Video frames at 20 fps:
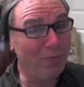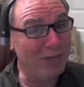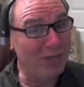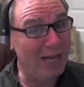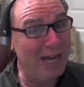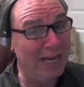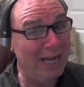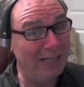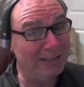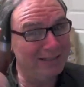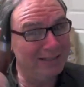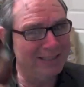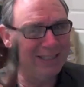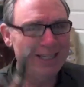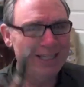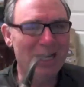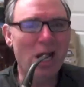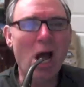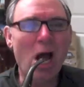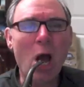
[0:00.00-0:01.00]
Hey.
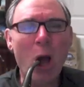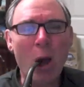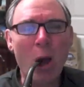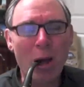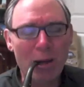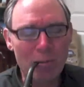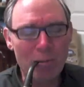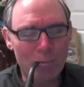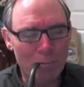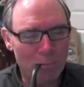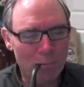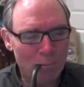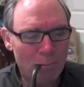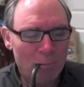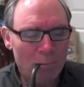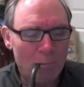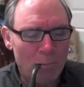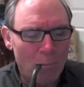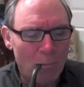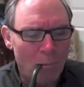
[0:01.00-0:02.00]

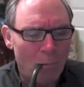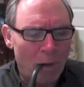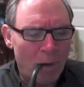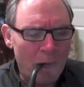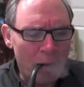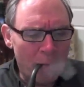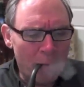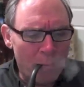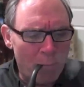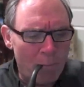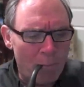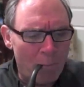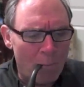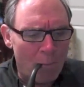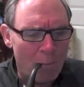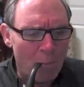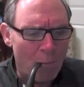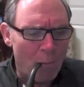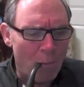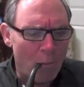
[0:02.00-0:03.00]

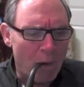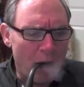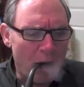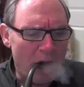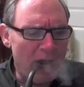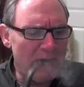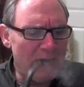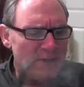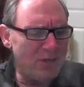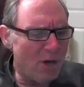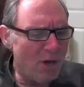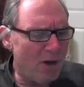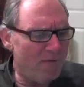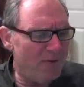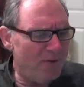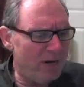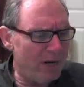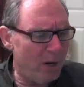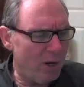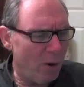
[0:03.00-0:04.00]
And I saw a
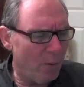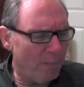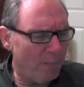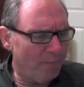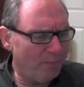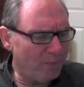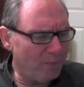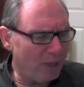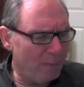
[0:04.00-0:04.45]
video